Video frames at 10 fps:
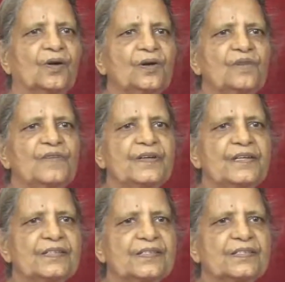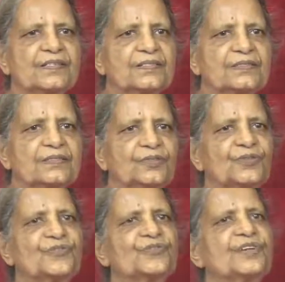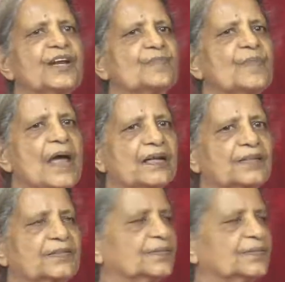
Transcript: always to stand back